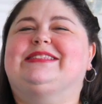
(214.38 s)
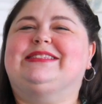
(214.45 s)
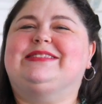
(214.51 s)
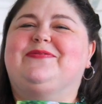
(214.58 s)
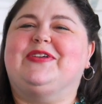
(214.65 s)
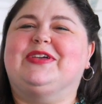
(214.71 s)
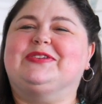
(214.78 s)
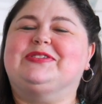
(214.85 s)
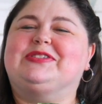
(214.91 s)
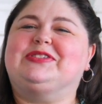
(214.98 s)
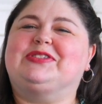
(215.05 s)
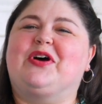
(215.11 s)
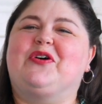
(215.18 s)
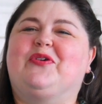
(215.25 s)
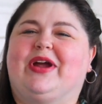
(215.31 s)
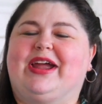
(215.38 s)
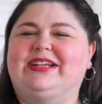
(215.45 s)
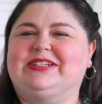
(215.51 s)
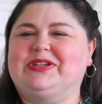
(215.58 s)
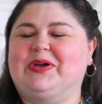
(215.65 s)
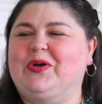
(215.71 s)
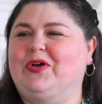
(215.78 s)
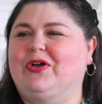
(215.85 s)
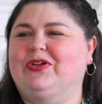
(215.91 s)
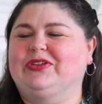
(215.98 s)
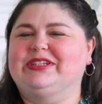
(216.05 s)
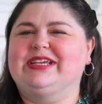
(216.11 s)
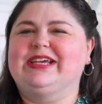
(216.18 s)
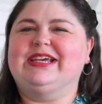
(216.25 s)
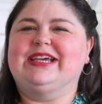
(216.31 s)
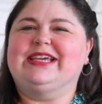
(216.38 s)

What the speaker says: feels so great to hold